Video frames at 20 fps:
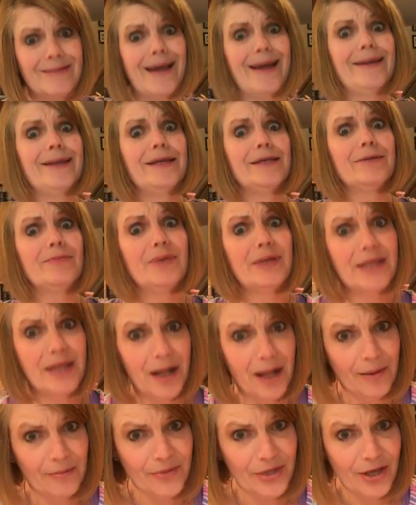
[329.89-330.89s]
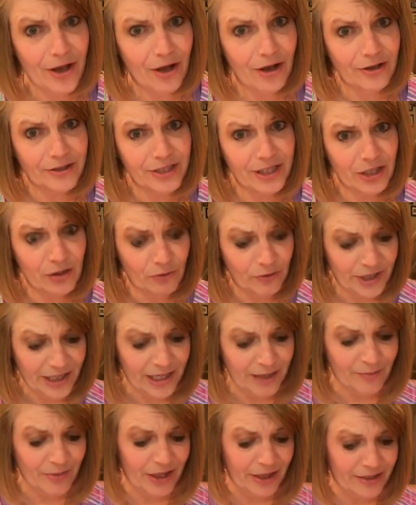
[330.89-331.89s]
I need to become the Aldi
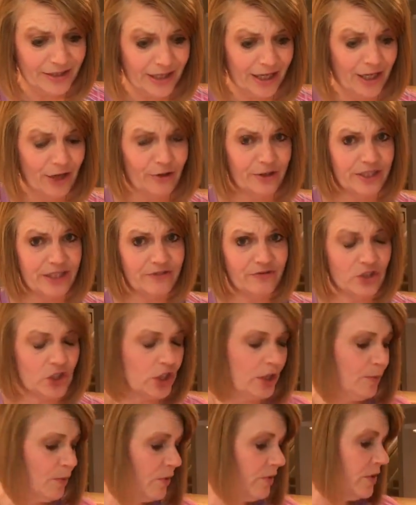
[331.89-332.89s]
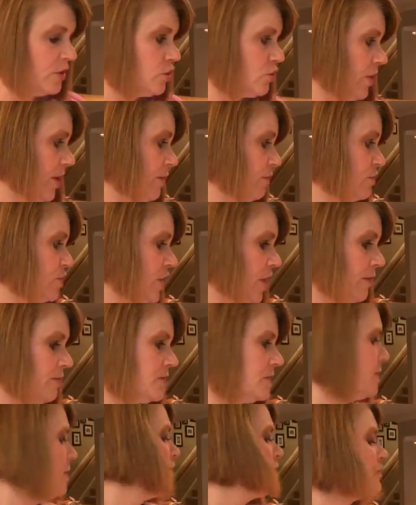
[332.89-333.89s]
queen because I hear it's even cheaper than Trader
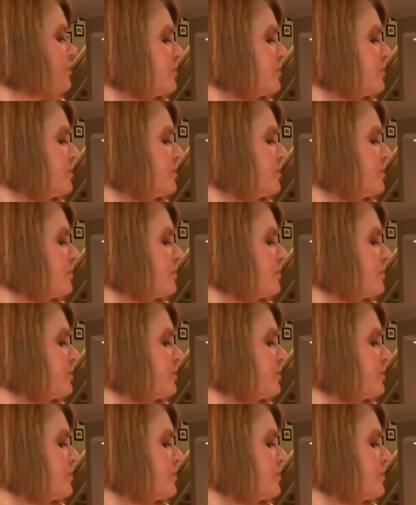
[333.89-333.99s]
Joe's.